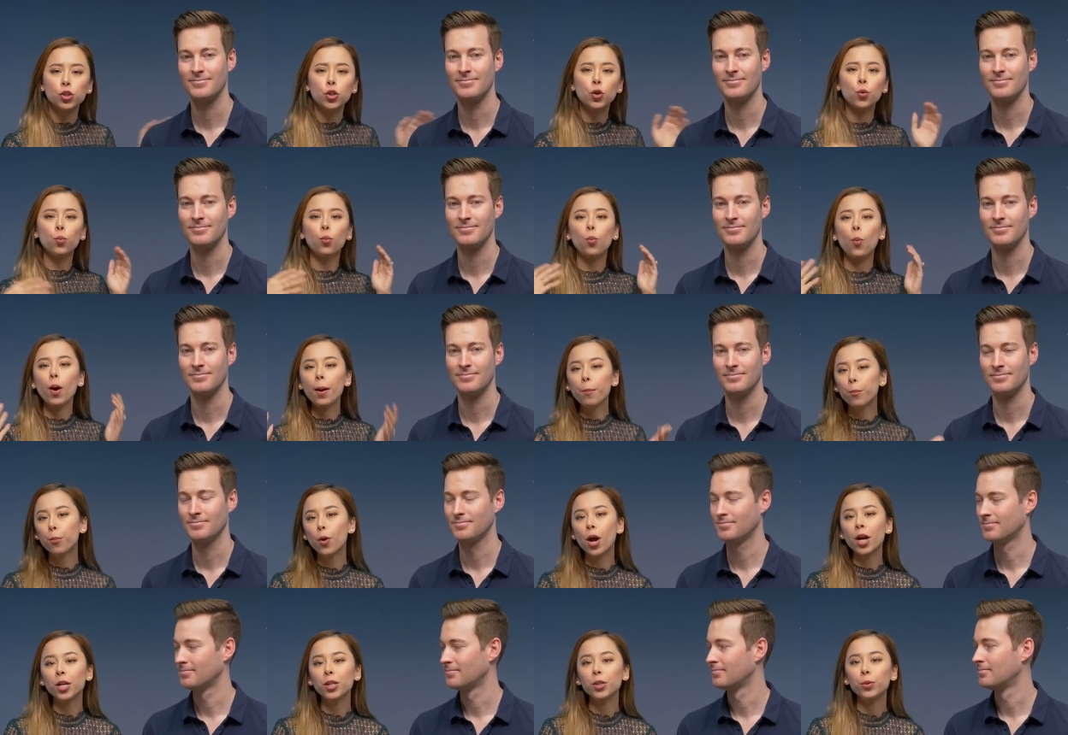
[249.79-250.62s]
Speaker 1: so what
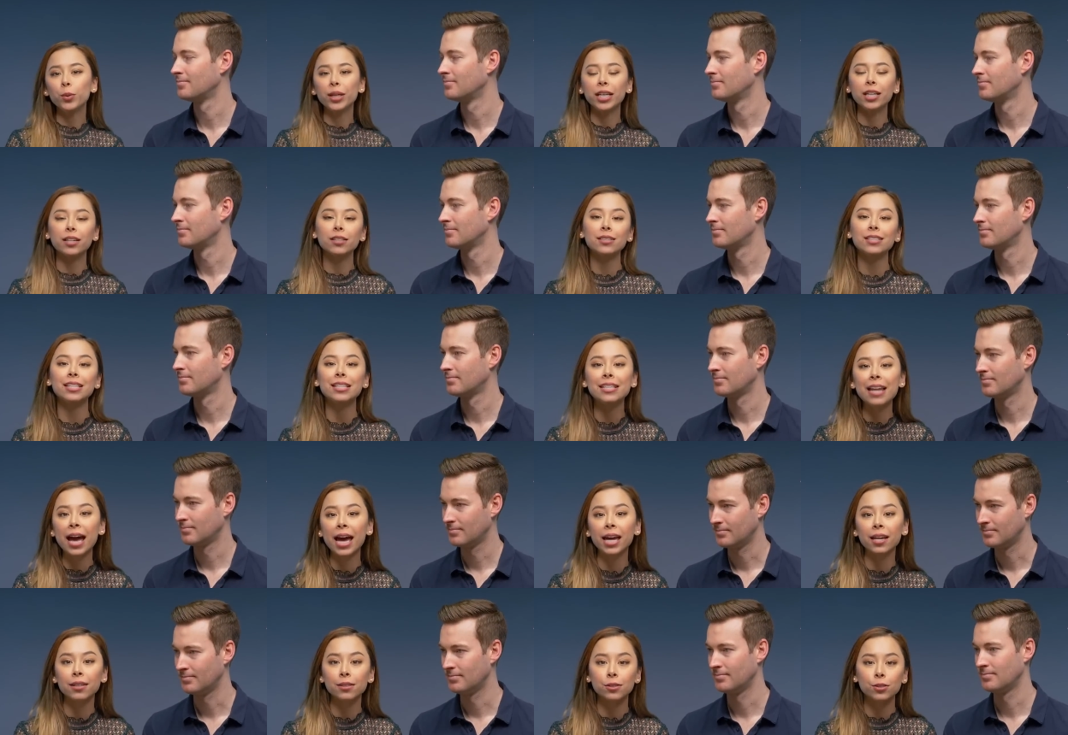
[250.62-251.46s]
brought you here
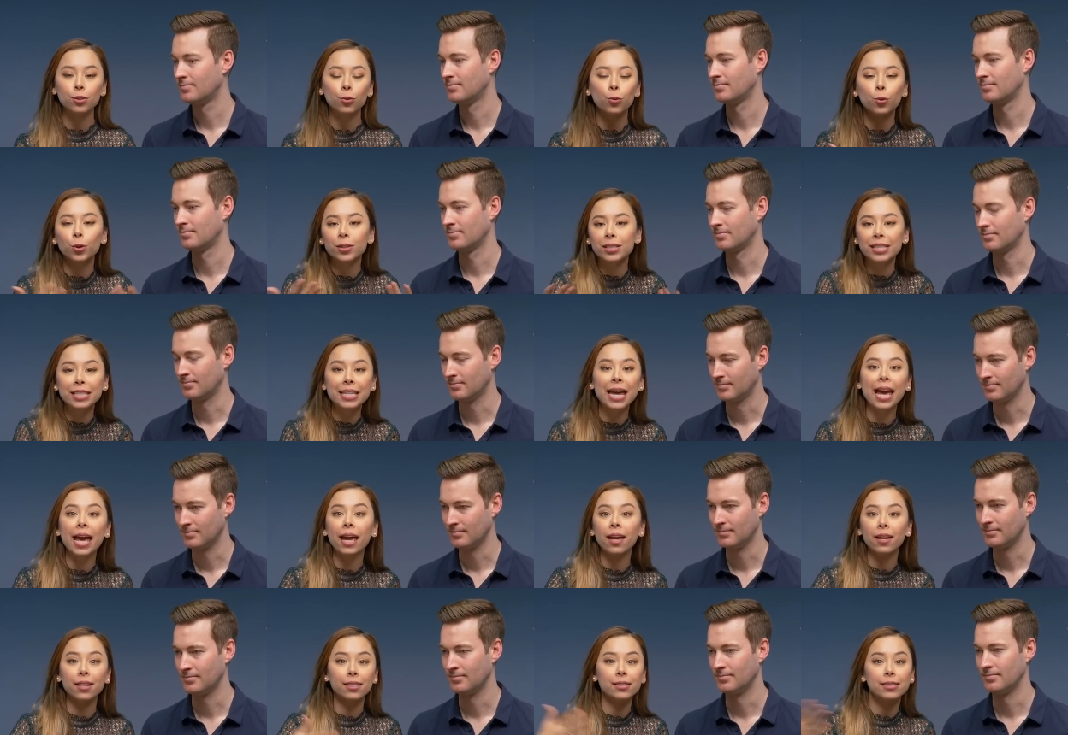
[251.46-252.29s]
tonight or
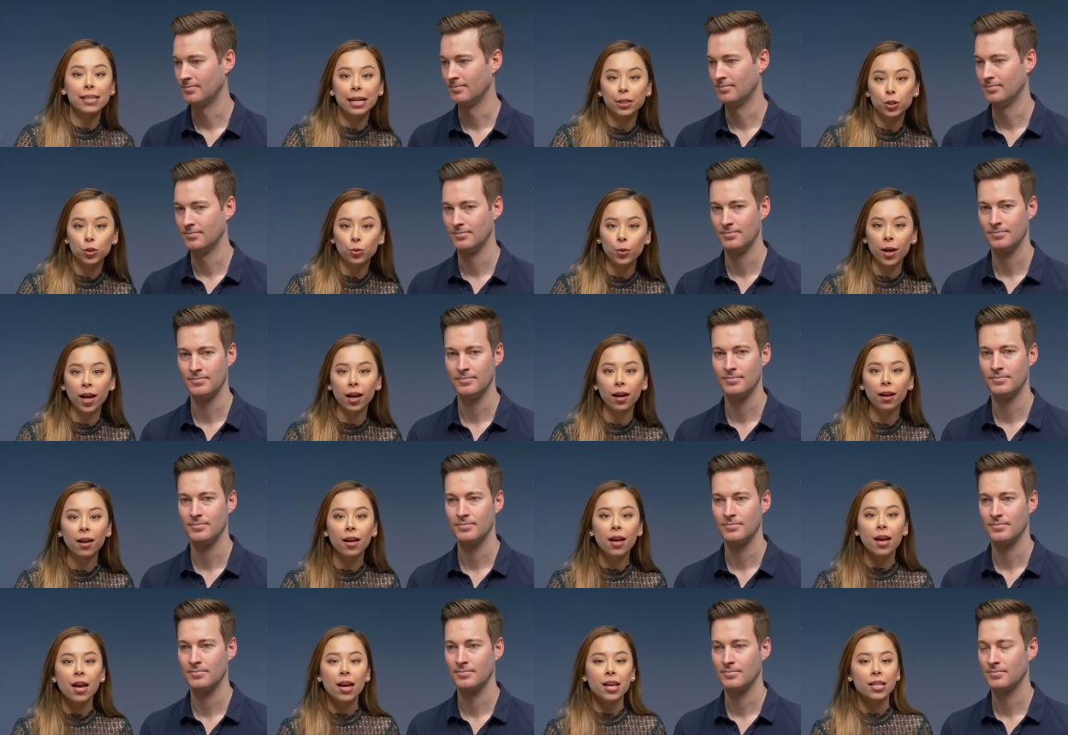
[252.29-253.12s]
today, etc.
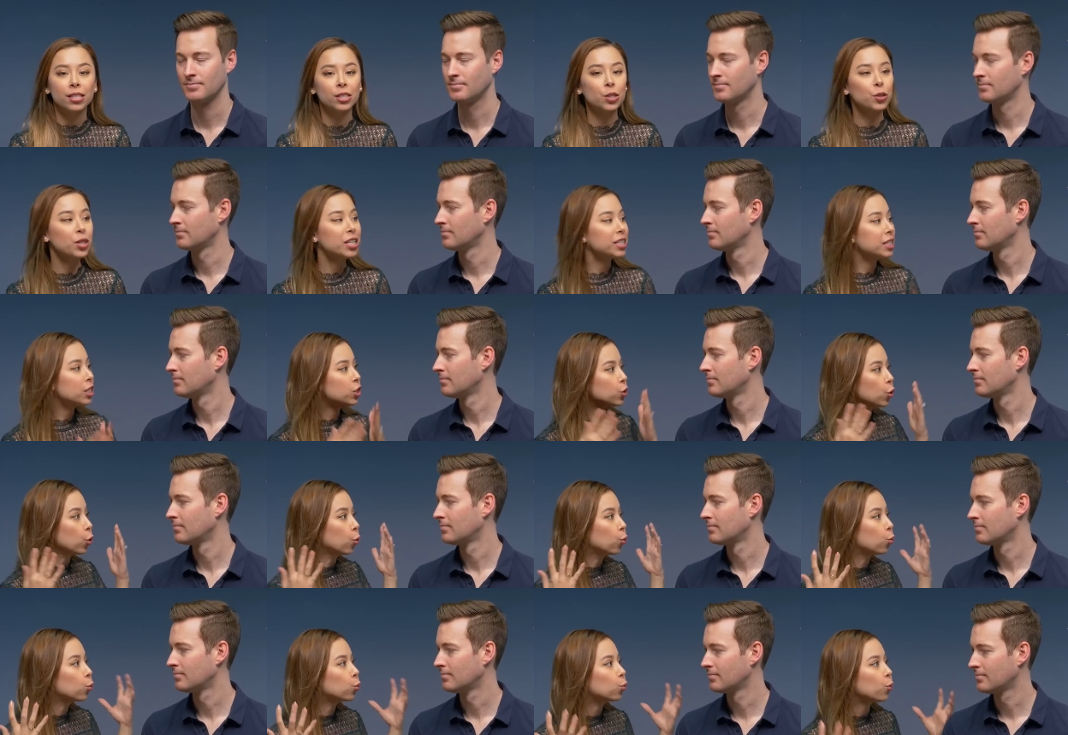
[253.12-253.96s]
So this is
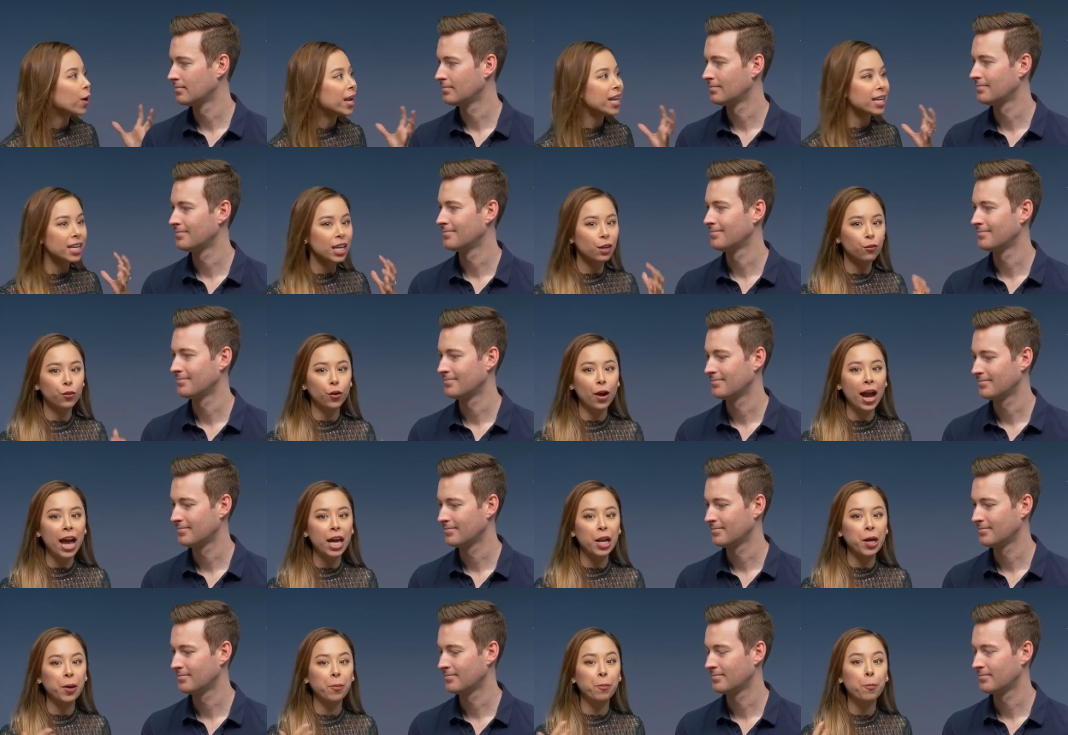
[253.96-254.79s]
great if you're
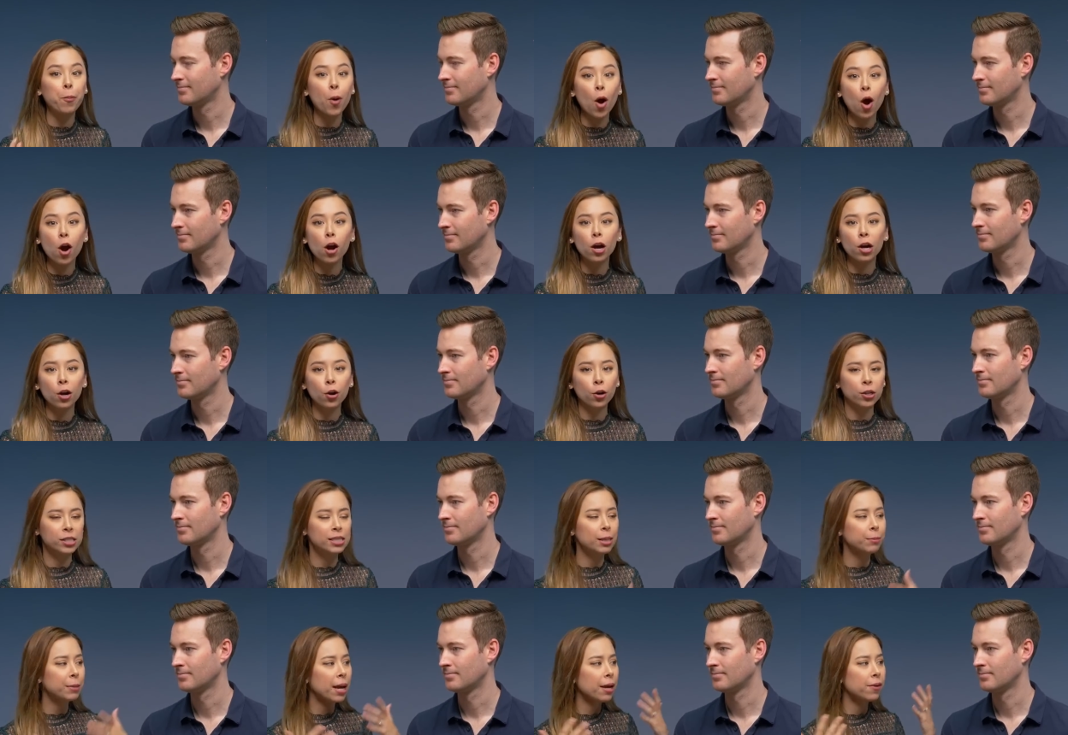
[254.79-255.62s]
at a bar or
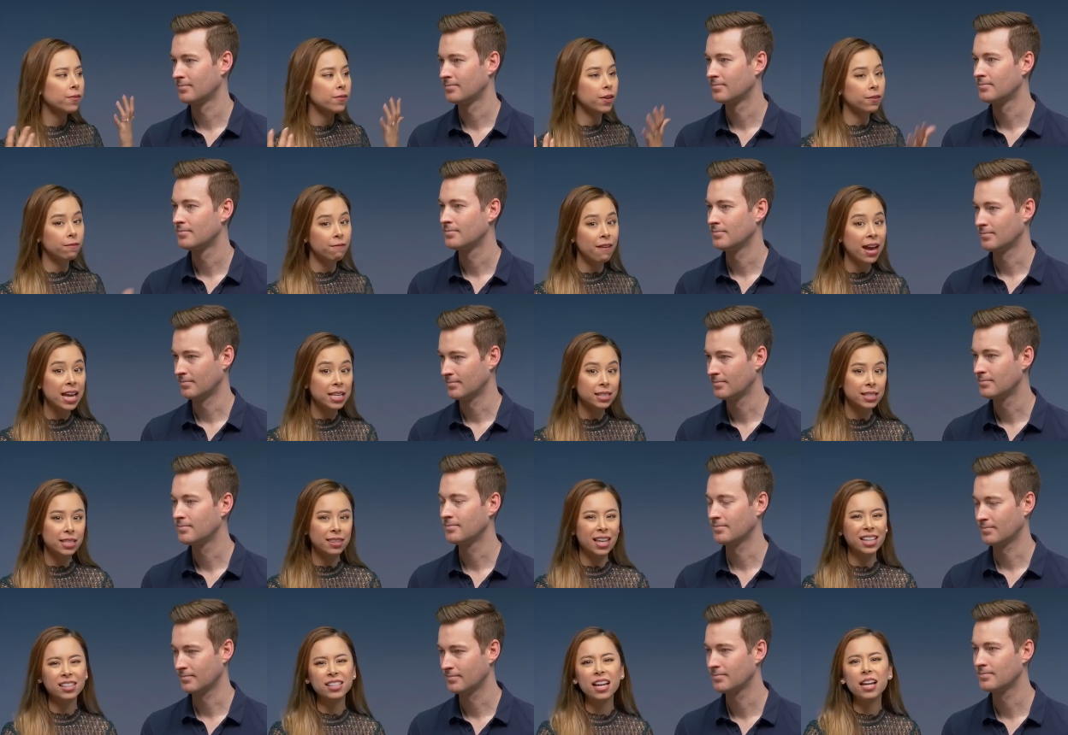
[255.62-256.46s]
some kind of event
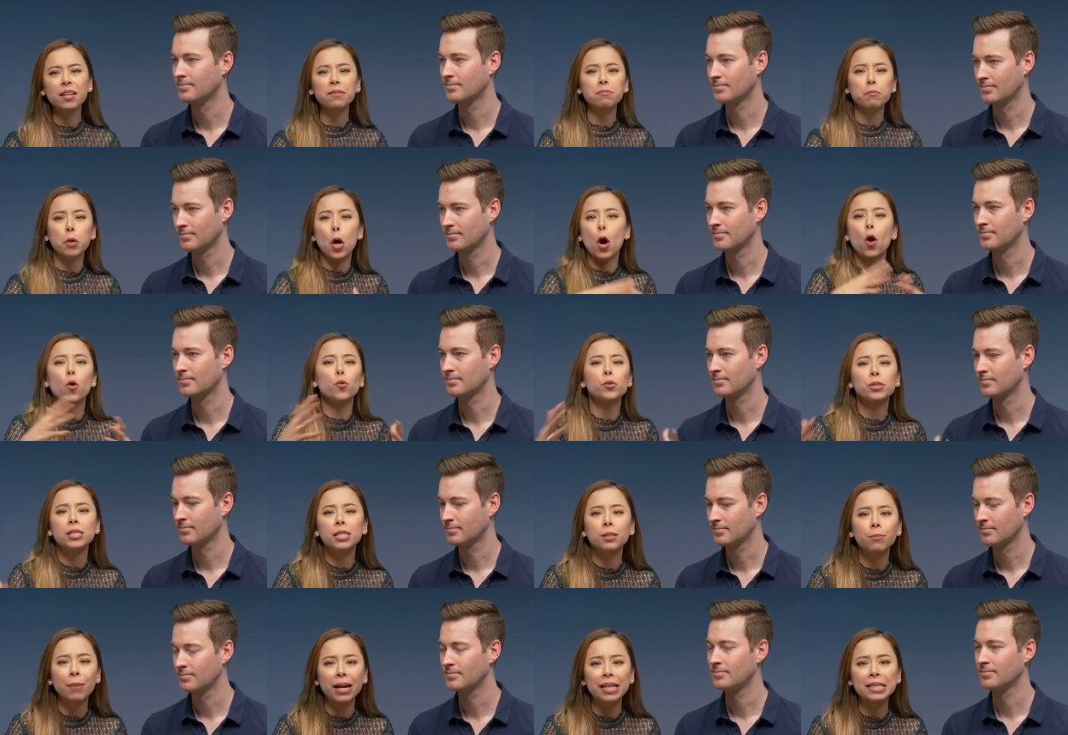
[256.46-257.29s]
that's not
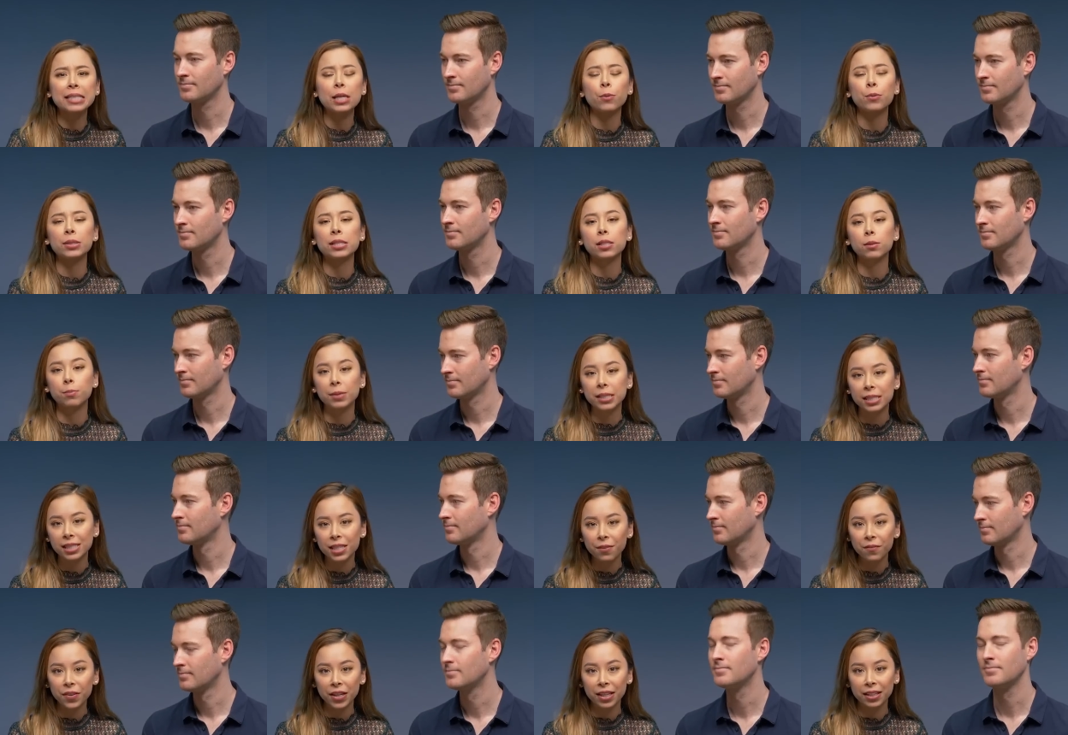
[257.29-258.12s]
hosted by someone
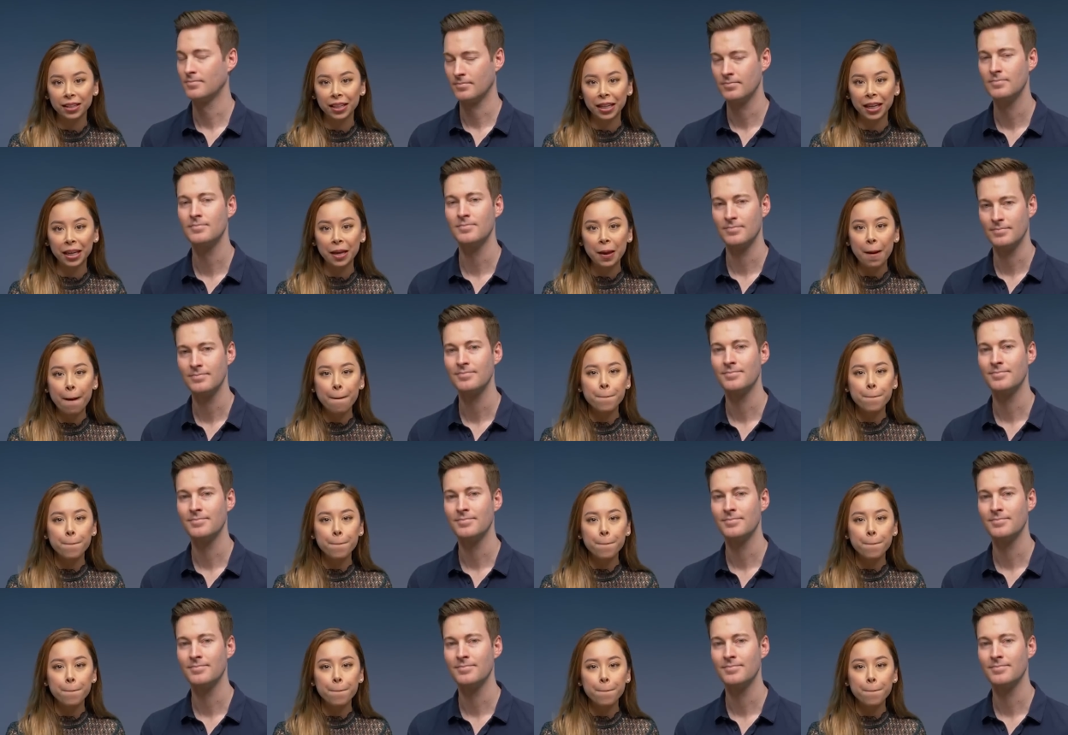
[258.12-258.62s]
specifically,